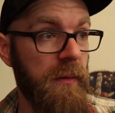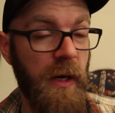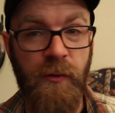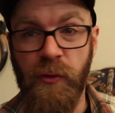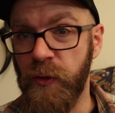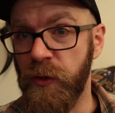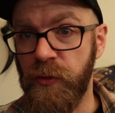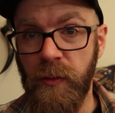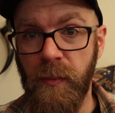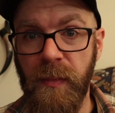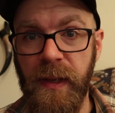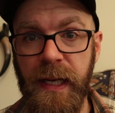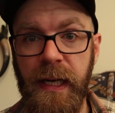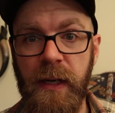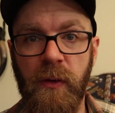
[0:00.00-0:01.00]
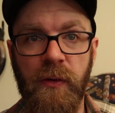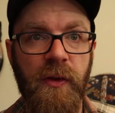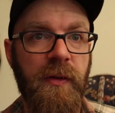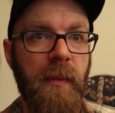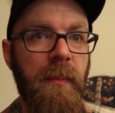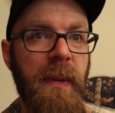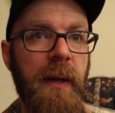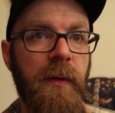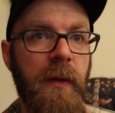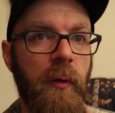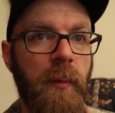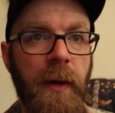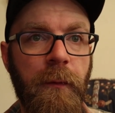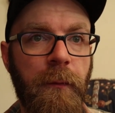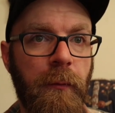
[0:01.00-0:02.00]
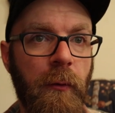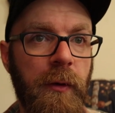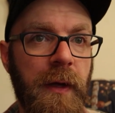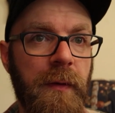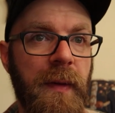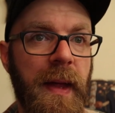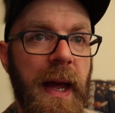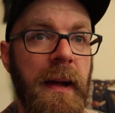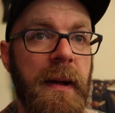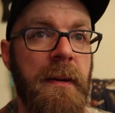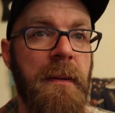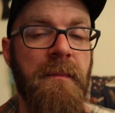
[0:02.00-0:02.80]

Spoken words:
a traditional mead or just a mead with a little bit of fruit in there,